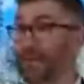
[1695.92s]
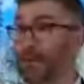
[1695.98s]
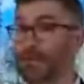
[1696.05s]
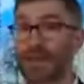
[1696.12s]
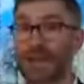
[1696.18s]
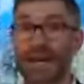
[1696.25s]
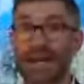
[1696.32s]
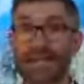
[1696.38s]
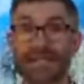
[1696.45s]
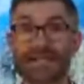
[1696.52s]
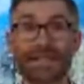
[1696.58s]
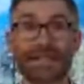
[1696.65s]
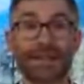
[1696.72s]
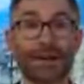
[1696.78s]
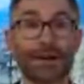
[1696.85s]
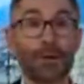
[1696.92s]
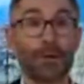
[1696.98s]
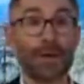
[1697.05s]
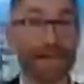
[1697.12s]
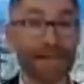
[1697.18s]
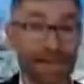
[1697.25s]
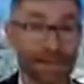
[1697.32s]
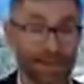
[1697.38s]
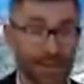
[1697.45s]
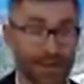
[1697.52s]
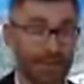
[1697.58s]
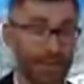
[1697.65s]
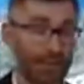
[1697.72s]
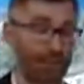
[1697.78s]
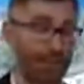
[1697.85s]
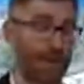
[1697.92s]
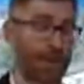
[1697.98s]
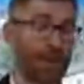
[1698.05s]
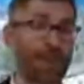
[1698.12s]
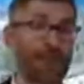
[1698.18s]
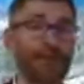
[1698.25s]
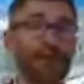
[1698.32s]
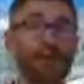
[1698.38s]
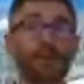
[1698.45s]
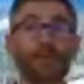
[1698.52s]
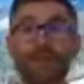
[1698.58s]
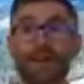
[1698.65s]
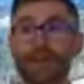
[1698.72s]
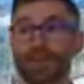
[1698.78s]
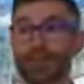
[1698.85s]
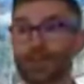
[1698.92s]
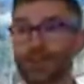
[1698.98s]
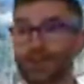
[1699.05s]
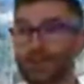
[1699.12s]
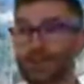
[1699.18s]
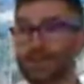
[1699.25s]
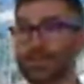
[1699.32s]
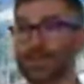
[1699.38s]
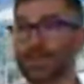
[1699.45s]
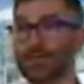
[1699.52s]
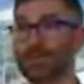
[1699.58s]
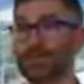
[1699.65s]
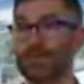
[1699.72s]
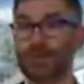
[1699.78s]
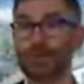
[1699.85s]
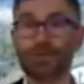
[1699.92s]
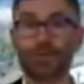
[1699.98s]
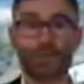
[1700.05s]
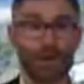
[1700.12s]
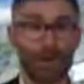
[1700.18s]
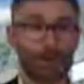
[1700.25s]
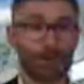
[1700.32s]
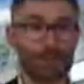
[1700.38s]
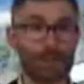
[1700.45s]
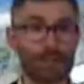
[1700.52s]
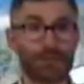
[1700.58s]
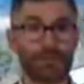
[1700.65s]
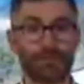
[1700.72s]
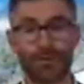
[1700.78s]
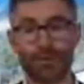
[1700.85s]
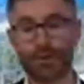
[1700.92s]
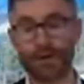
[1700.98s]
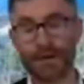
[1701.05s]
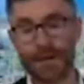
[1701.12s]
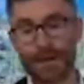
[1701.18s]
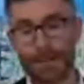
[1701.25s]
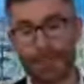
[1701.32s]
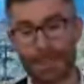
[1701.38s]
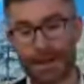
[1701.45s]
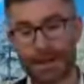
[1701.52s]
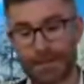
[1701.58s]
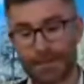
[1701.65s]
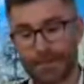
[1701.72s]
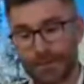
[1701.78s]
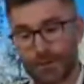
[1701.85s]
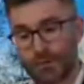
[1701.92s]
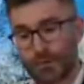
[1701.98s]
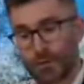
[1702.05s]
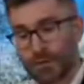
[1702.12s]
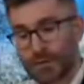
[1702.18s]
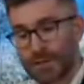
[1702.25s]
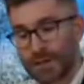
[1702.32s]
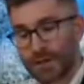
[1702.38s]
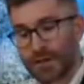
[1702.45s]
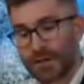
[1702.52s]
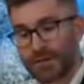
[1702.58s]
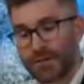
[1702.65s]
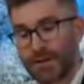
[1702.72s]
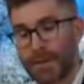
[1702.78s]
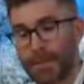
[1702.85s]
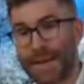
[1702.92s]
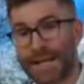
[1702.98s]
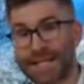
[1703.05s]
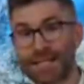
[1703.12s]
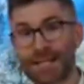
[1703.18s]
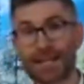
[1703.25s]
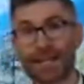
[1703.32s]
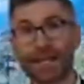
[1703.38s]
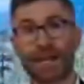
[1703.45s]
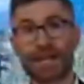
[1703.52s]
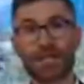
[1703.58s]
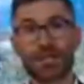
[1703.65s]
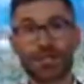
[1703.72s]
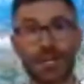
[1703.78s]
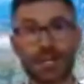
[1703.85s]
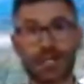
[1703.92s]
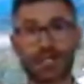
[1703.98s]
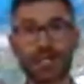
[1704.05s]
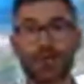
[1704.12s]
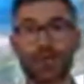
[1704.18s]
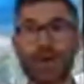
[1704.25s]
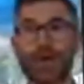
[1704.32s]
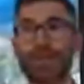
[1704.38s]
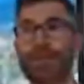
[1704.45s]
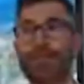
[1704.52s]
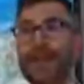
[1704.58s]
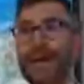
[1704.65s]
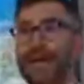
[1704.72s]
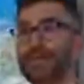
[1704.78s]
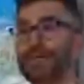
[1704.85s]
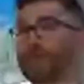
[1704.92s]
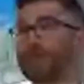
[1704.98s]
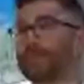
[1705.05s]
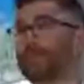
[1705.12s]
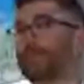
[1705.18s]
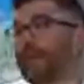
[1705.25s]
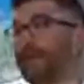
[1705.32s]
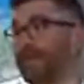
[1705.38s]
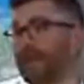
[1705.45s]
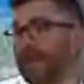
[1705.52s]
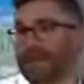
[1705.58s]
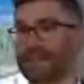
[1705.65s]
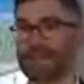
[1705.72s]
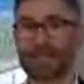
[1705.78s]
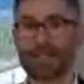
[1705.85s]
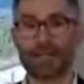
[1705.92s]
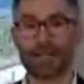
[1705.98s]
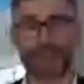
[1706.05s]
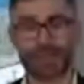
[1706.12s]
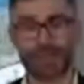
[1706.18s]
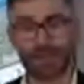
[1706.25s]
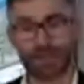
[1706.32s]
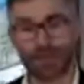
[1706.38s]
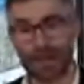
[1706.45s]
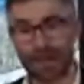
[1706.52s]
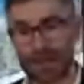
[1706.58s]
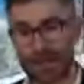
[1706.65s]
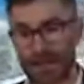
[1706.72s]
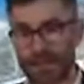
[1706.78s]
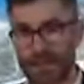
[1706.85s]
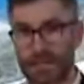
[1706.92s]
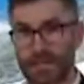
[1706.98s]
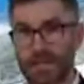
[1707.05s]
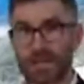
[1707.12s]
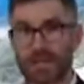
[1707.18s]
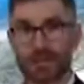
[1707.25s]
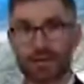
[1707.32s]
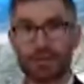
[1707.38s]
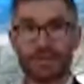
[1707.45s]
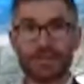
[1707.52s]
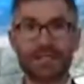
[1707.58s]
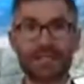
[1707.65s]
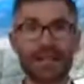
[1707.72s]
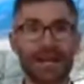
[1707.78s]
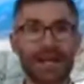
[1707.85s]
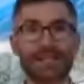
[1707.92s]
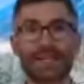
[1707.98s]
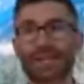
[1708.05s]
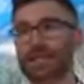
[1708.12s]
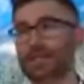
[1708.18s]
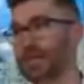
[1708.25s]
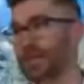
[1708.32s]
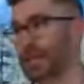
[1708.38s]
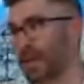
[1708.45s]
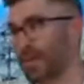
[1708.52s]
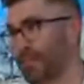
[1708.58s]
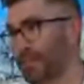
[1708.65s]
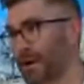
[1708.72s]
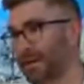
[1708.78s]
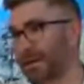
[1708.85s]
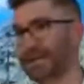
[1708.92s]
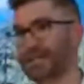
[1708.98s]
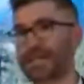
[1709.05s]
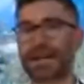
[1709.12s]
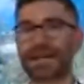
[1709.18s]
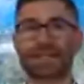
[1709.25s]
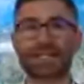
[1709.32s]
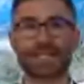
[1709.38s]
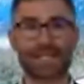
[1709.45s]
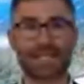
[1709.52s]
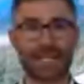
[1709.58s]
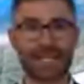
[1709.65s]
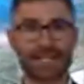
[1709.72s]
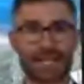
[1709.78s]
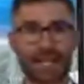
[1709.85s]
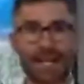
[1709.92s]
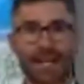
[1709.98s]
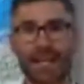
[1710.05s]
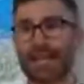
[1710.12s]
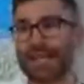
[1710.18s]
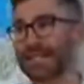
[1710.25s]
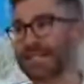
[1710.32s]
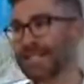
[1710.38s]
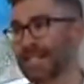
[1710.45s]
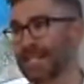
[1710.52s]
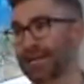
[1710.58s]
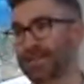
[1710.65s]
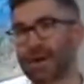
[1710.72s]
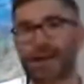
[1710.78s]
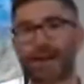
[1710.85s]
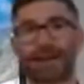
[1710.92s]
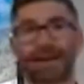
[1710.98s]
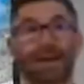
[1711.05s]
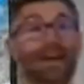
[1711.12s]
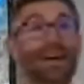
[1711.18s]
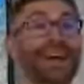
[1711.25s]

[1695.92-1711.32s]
Over the last month, we've had 2 beautiful new proposals for rules that are going to fundamentally change the way that platforms are regulated. These are the Digital Services Act and the Digital Markets Act, DSA and DMA.